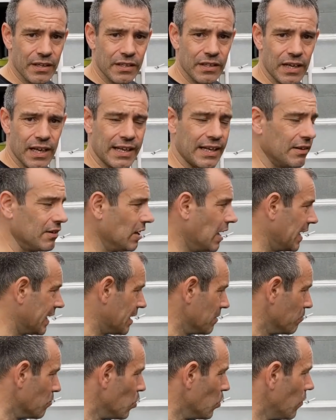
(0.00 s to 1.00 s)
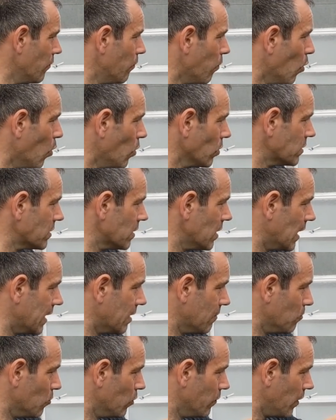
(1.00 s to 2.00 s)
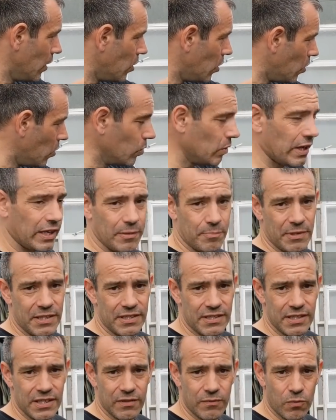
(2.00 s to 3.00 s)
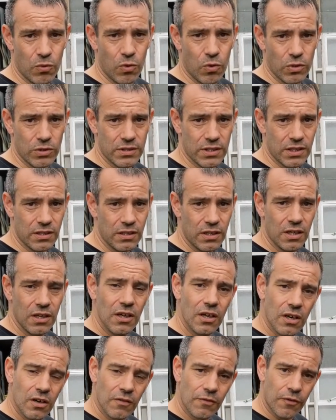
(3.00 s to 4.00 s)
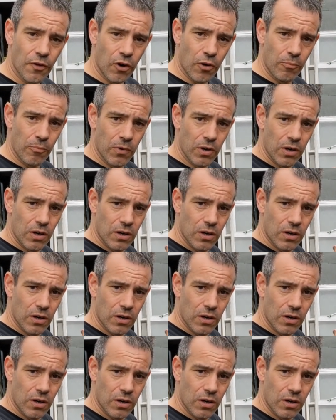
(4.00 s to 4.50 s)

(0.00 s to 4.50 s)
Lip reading: I can move water. I can move a whole IBC of water from